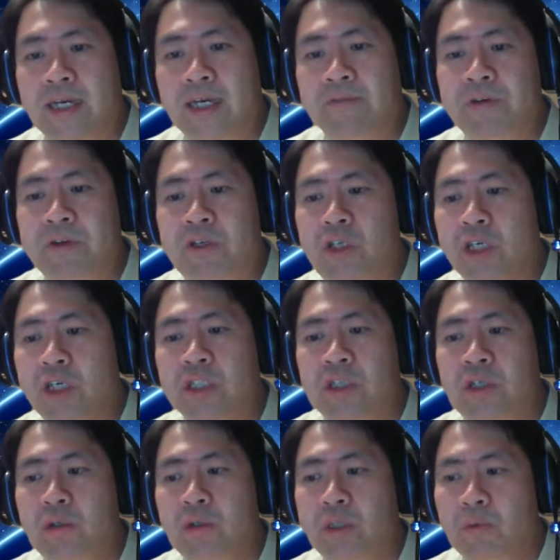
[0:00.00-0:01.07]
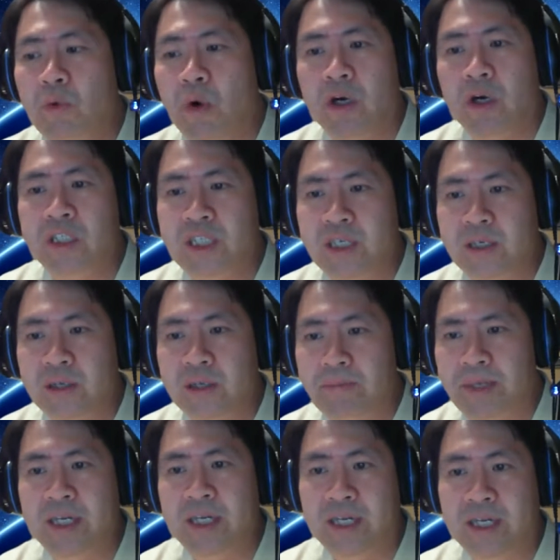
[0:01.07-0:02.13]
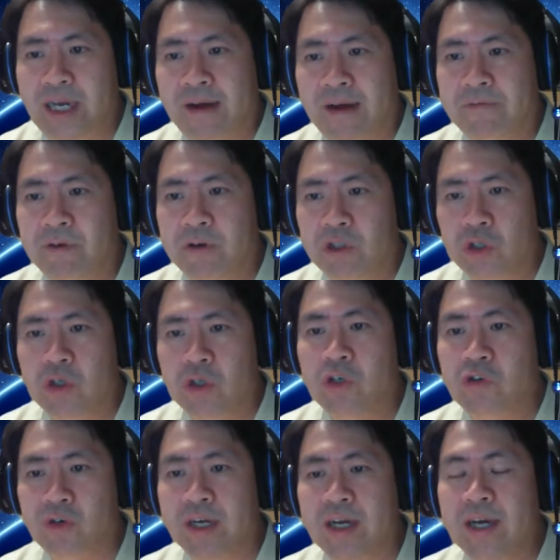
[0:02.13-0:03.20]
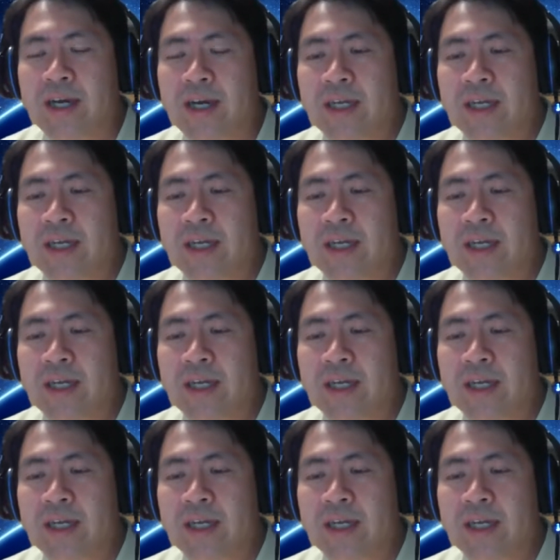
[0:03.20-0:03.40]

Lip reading: if you just use a water seal immediately after surgery,